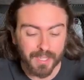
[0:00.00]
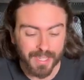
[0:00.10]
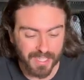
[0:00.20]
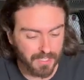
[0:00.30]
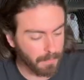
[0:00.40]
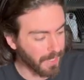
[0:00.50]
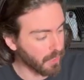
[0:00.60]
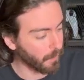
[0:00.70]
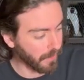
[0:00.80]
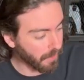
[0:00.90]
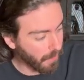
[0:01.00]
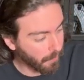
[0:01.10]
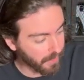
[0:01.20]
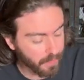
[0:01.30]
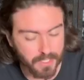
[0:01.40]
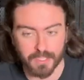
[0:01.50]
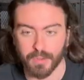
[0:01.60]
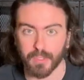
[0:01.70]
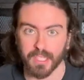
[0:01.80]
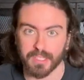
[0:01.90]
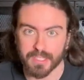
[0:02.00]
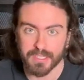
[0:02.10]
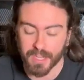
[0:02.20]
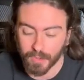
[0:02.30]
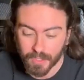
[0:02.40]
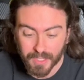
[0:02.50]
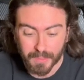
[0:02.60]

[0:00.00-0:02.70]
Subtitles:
is the best way to go. It goes into everything in detail.